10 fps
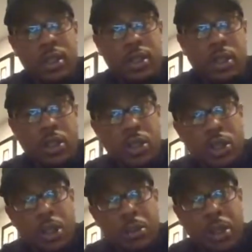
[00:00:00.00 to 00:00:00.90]
Talk to
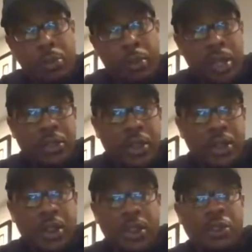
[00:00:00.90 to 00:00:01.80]
some of your brethren
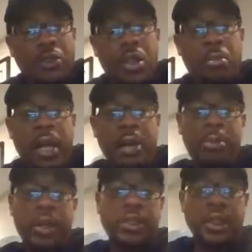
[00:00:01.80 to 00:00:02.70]
and sisters, your
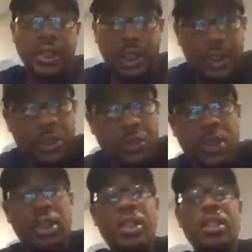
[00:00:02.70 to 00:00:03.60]
Black brethren and
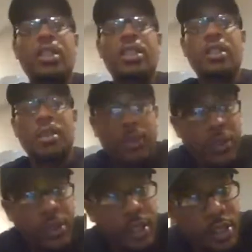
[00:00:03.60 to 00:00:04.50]
sisters
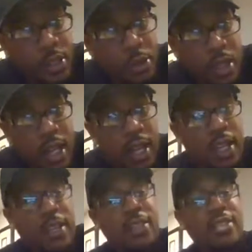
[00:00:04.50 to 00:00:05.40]
over there in the UK.
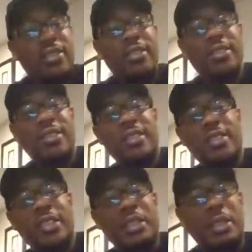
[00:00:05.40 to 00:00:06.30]

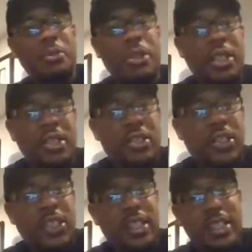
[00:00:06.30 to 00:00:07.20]
Let them tell you
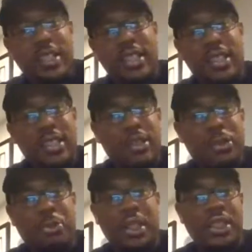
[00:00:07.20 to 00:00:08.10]

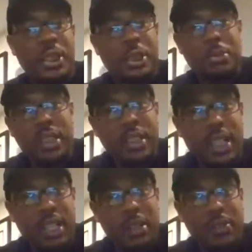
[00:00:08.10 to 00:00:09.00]
what racism
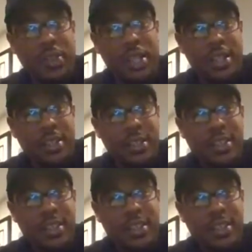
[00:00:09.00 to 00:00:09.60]
is like over there.